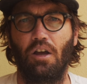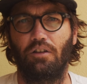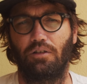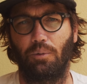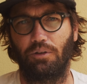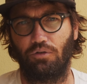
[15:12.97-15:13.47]

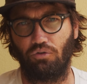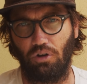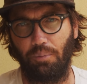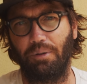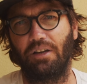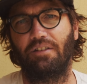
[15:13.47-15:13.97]
so it's
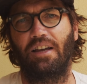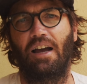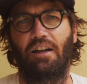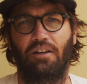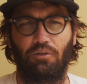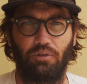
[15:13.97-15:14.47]
dropping
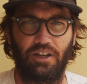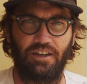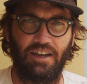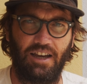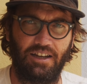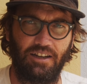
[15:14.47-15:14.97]
down and
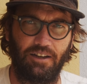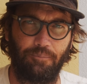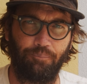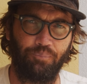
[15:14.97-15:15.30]
regaining.